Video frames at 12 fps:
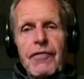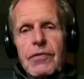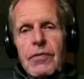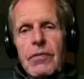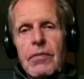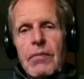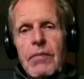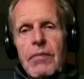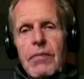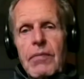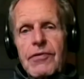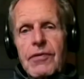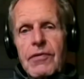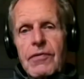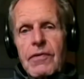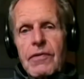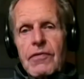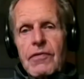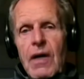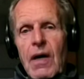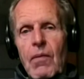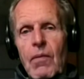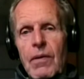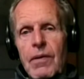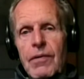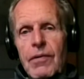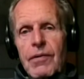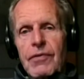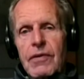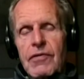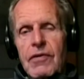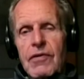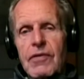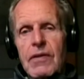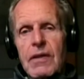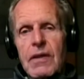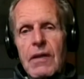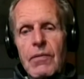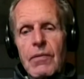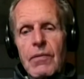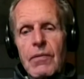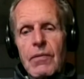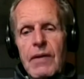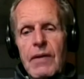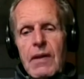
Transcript: to manage. It's, this is not one of those that's easy to get rid of.